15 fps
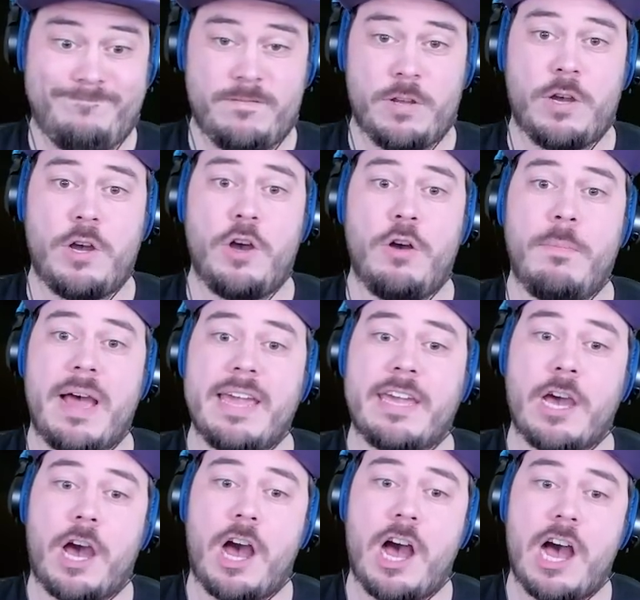Oh my
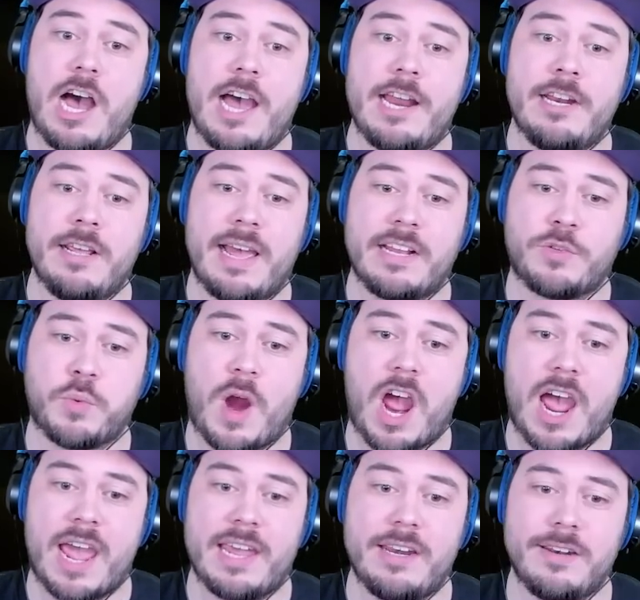God, that's
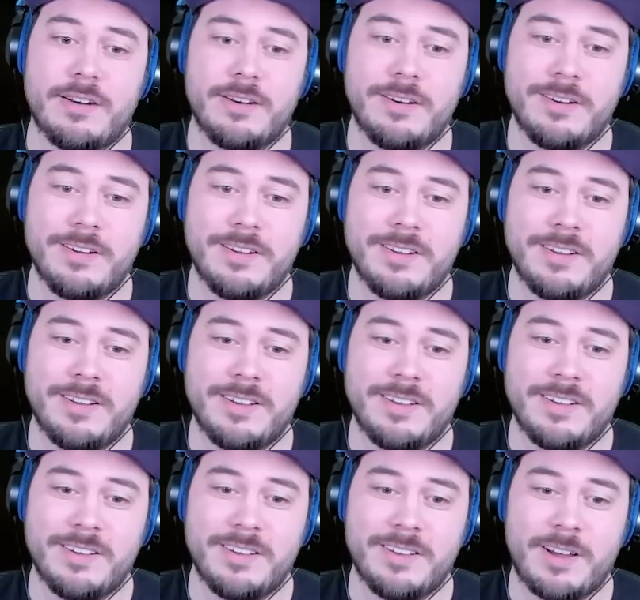right.
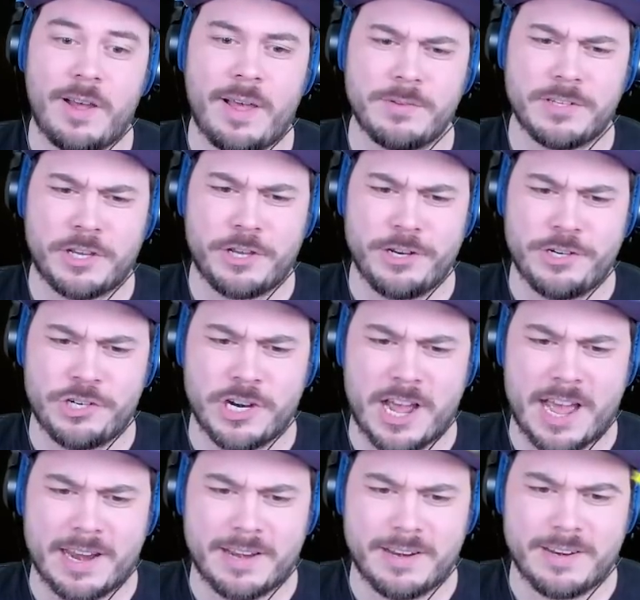Oh, that was a good
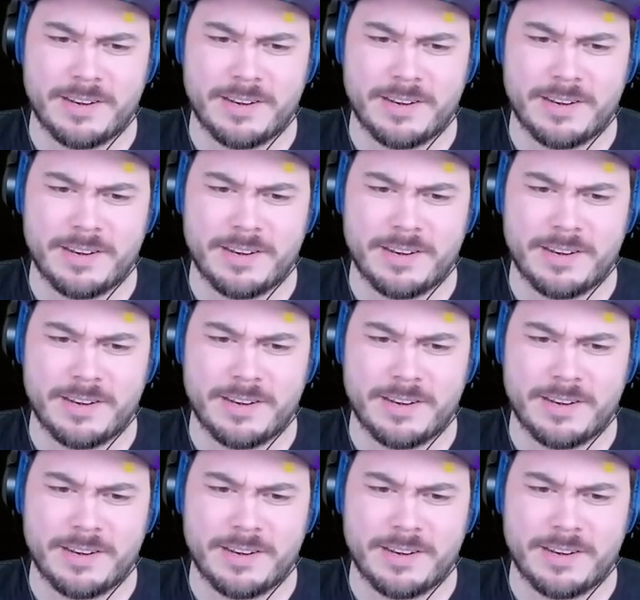shot.